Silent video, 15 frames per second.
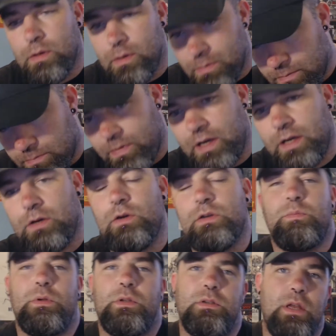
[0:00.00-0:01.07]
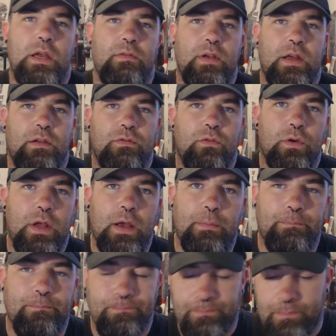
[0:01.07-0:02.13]
recognised by the state of California.
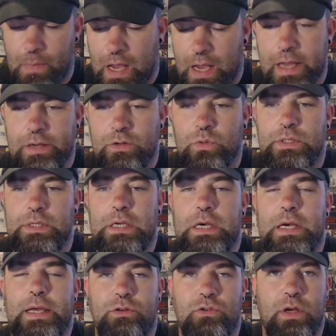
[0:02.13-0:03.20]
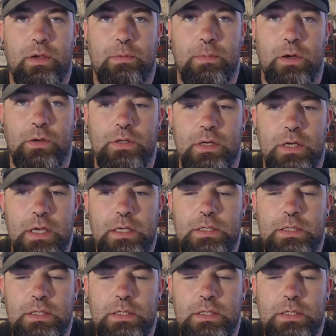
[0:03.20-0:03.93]
It was an electric motor, it's a